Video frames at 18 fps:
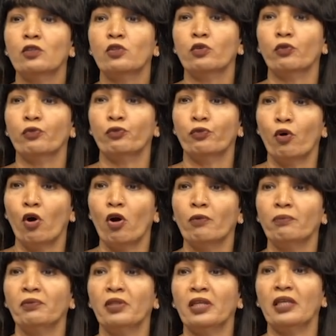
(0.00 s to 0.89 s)
to
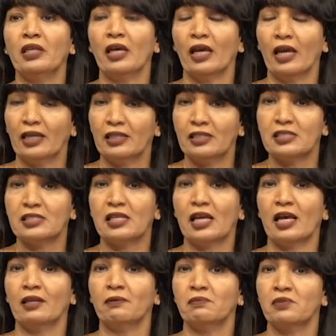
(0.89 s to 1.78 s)
form the
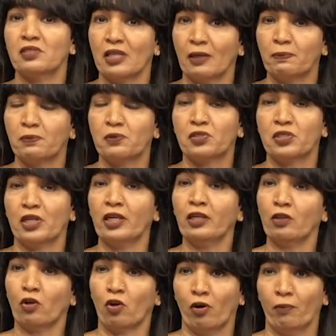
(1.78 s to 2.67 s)
enzyme
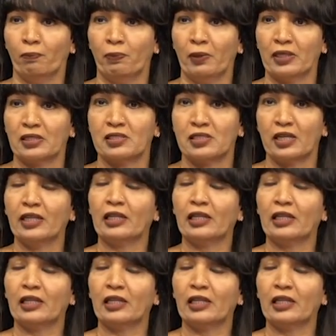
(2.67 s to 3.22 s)
substrate complex.